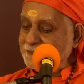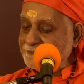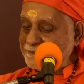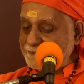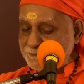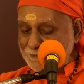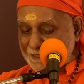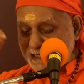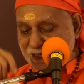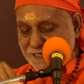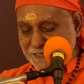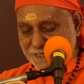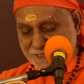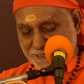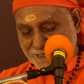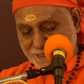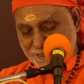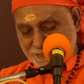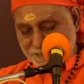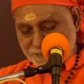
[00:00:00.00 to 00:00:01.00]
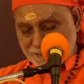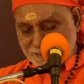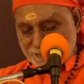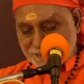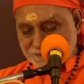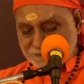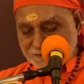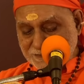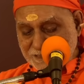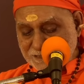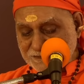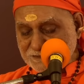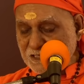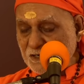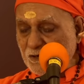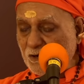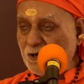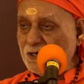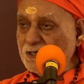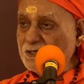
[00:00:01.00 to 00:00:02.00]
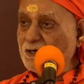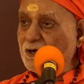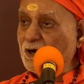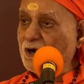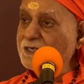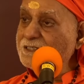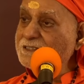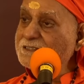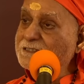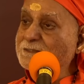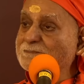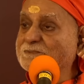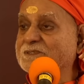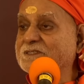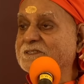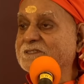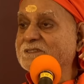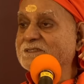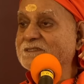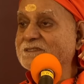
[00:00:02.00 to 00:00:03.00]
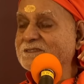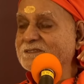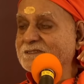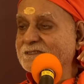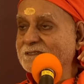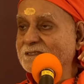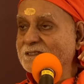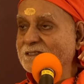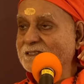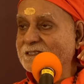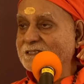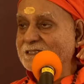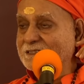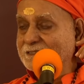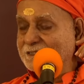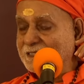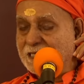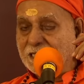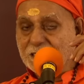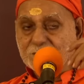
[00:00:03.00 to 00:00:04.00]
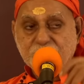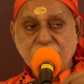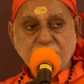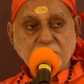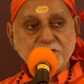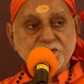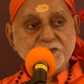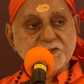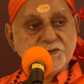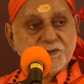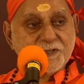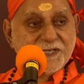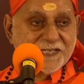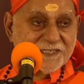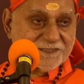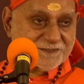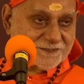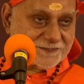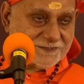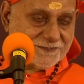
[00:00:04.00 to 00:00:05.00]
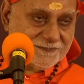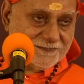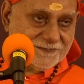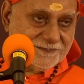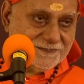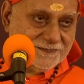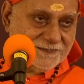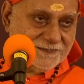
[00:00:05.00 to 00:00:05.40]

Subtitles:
Similarly, these are all concepts. They are postulates,